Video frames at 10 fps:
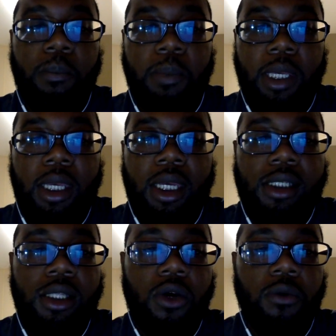Being
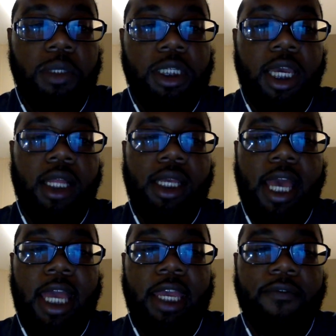as though Kelly
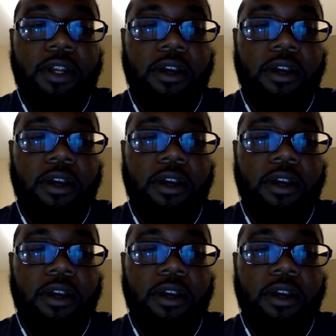had given a